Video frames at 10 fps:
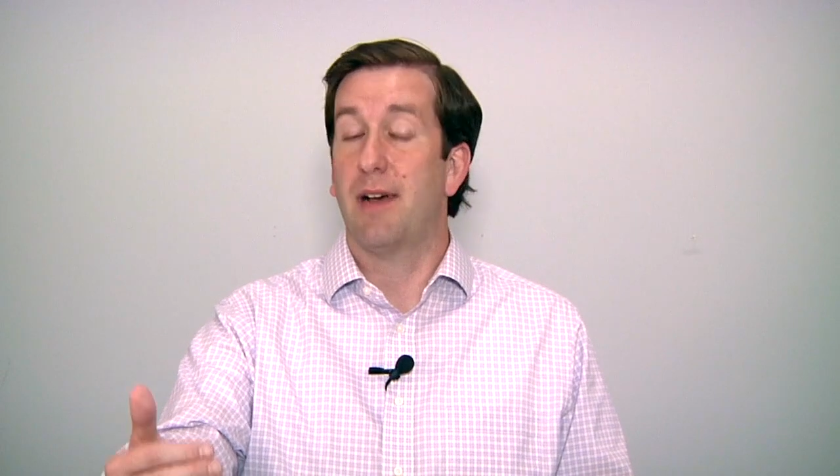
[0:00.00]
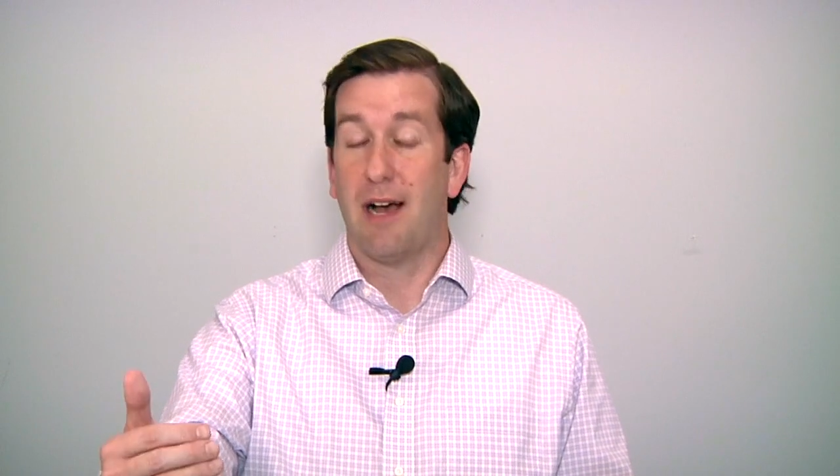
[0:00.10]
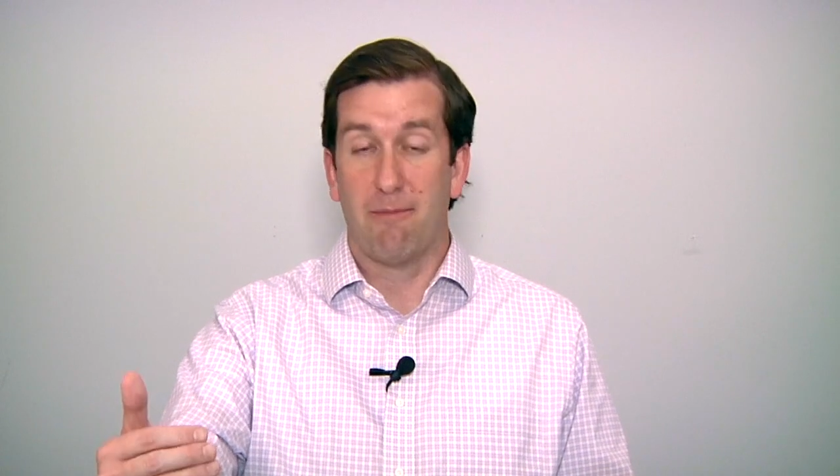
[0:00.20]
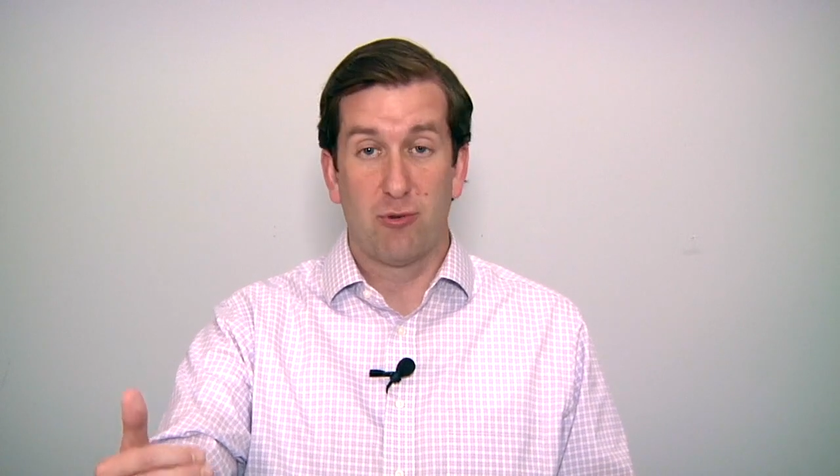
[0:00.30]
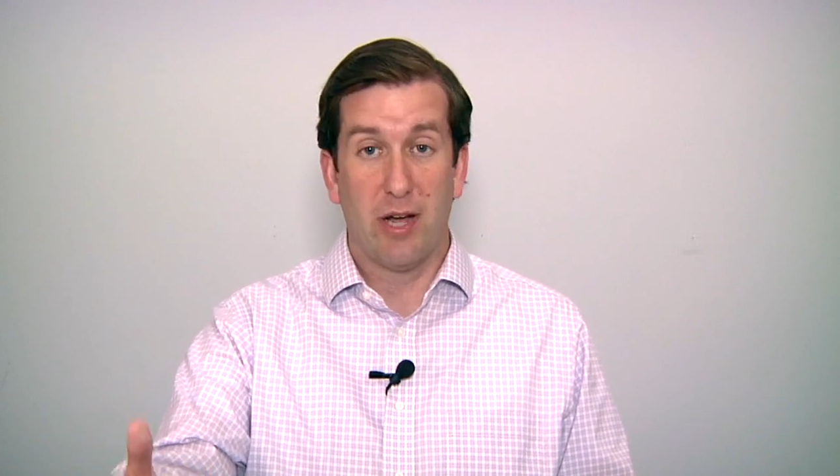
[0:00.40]

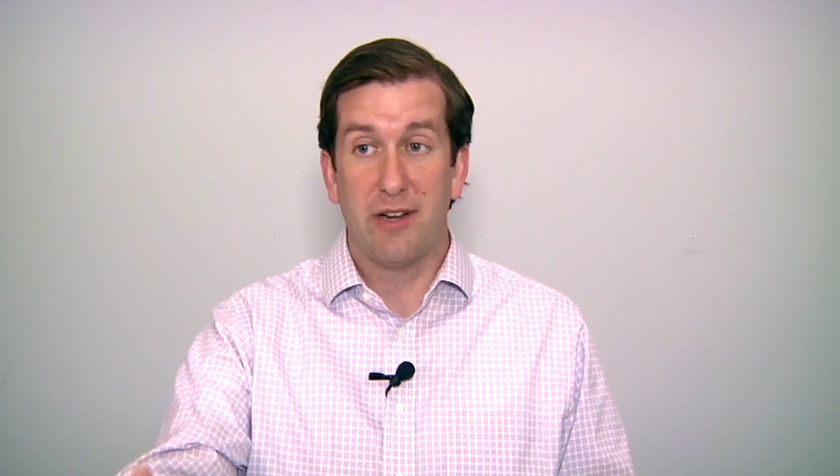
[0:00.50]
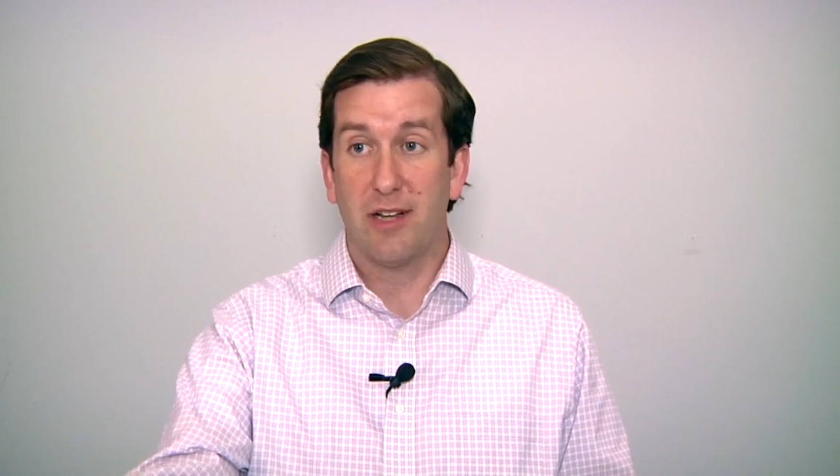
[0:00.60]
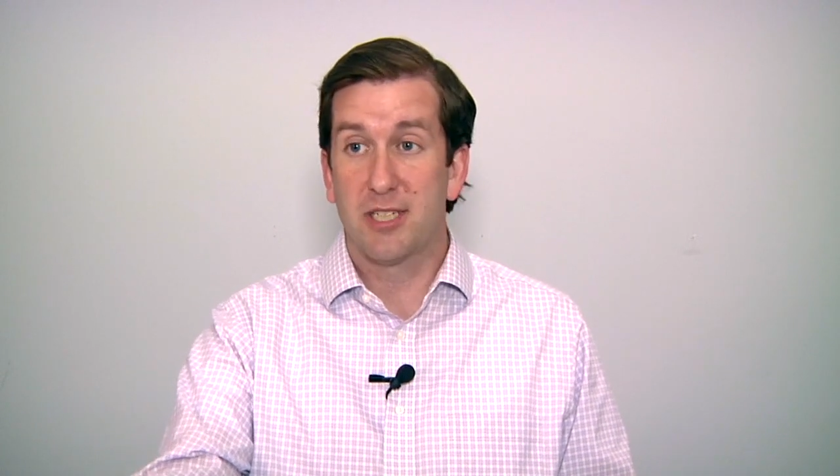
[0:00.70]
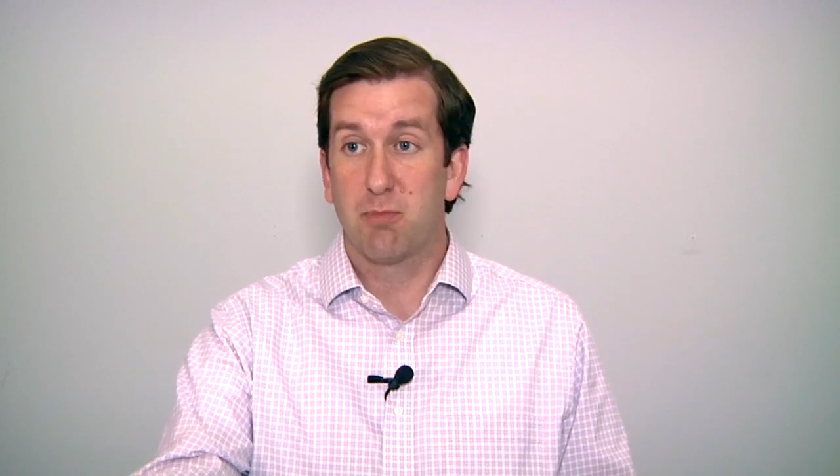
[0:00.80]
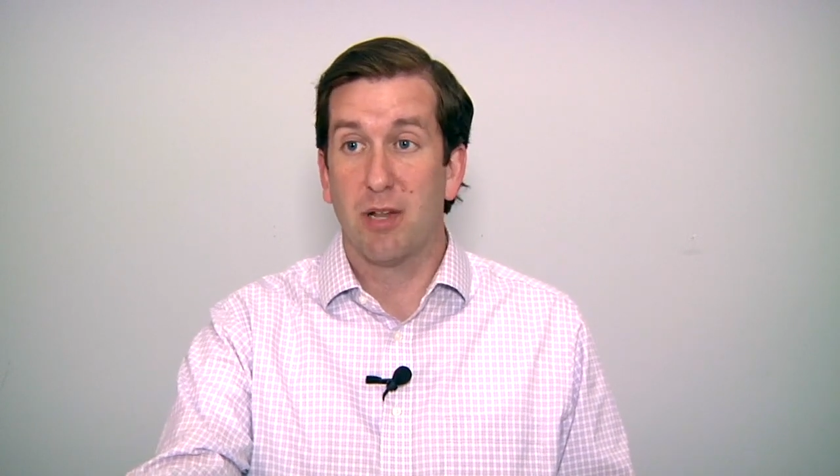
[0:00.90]
I'm trying to
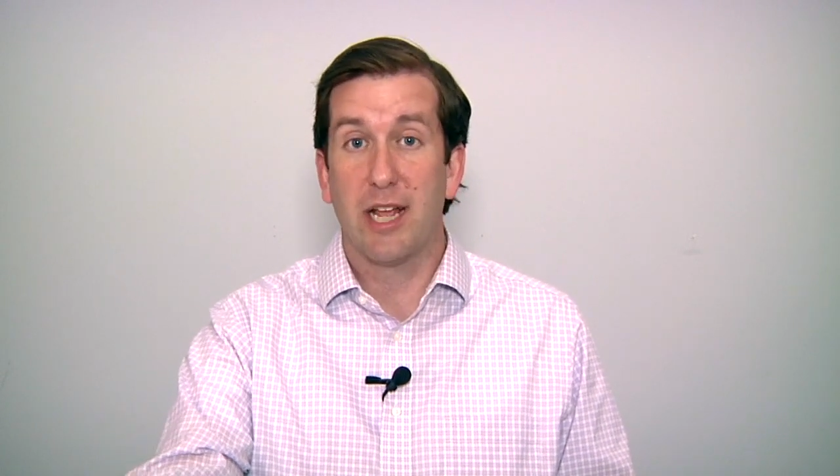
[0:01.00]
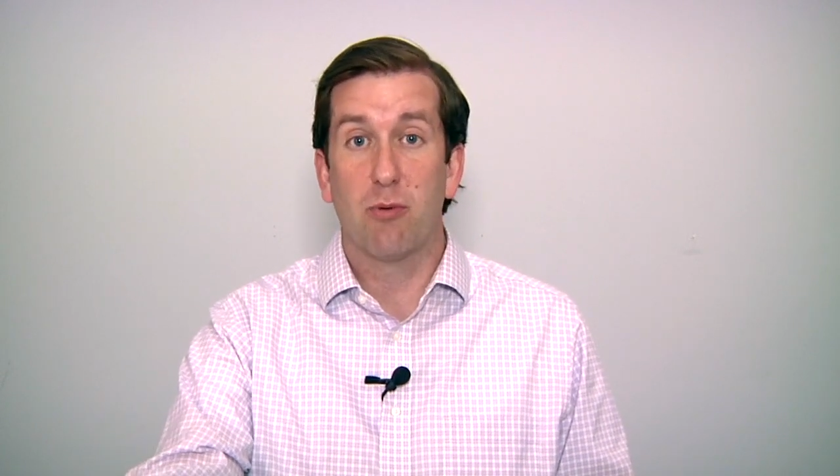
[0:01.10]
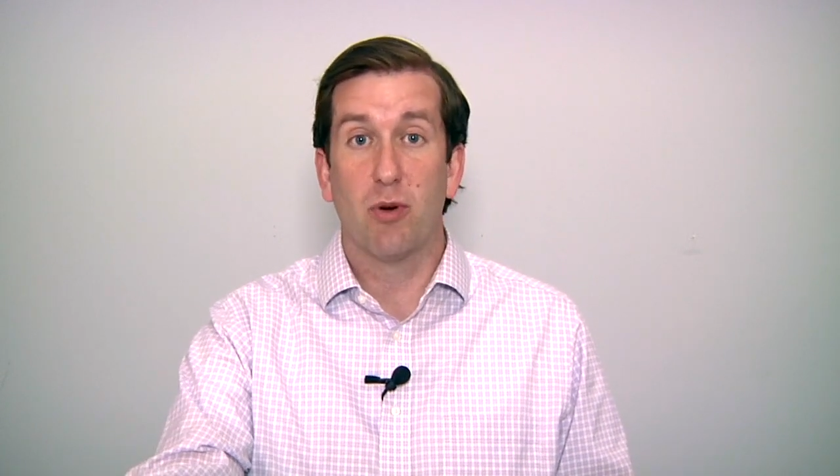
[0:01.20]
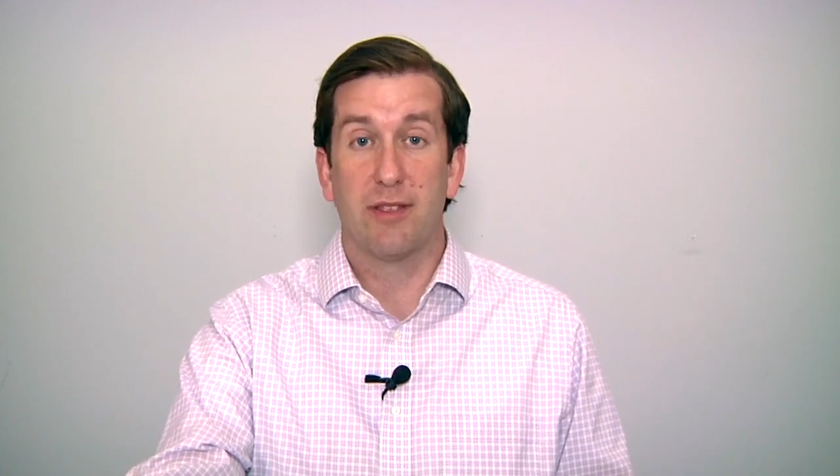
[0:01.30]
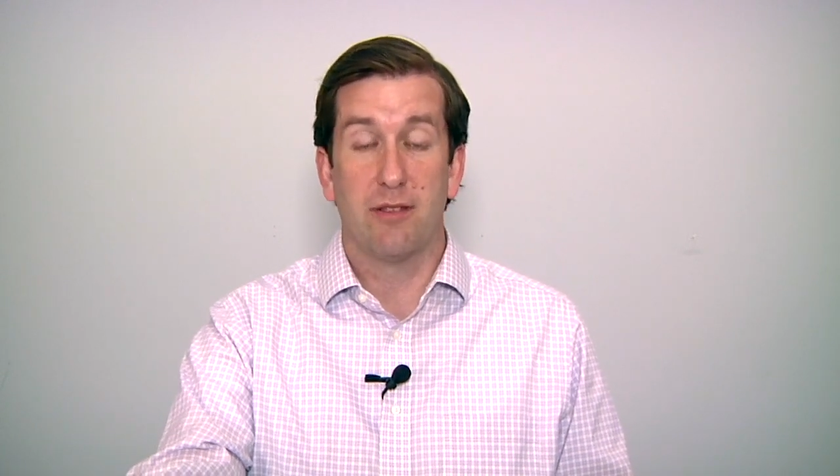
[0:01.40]

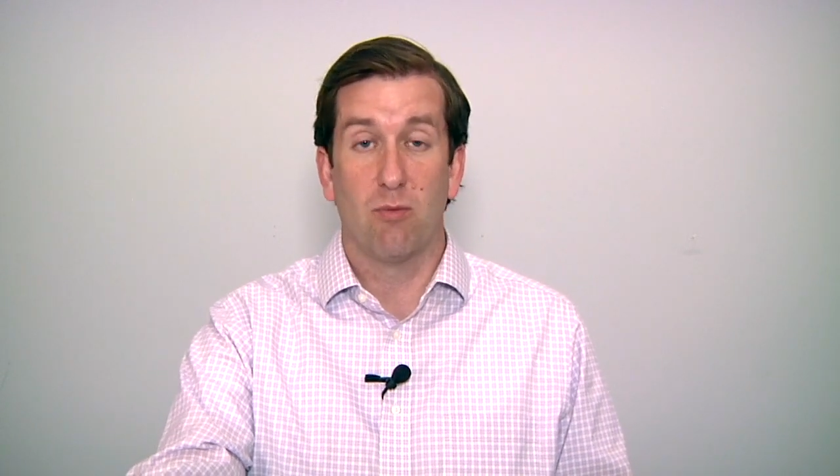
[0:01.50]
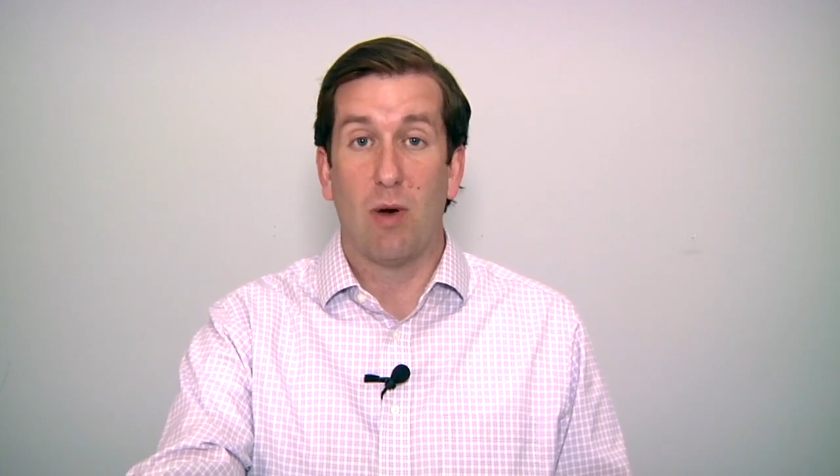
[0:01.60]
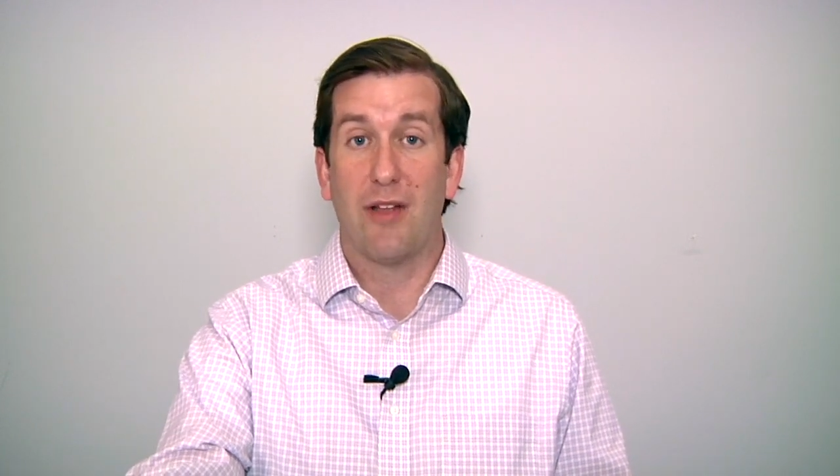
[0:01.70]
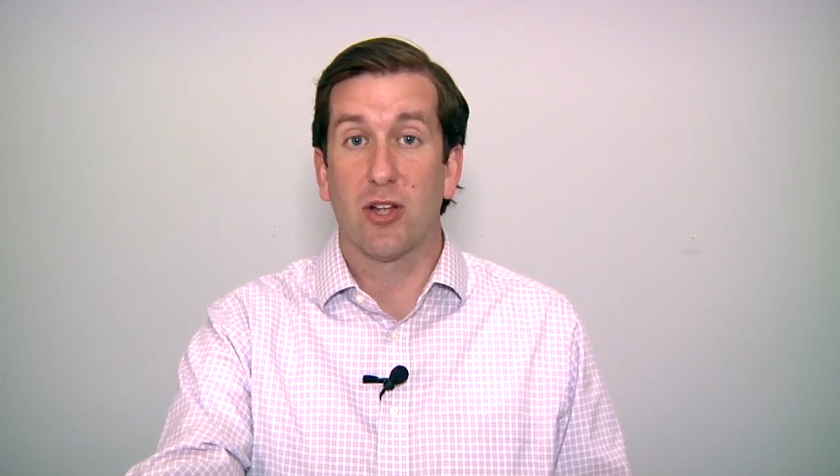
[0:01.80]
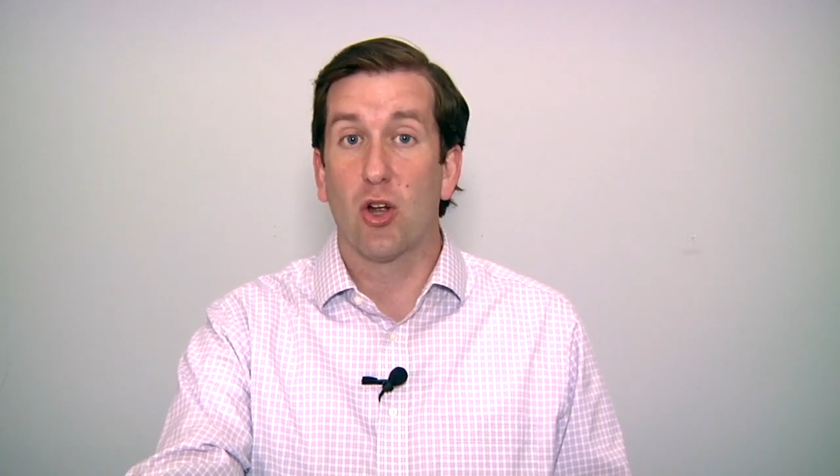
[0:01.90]
explain why the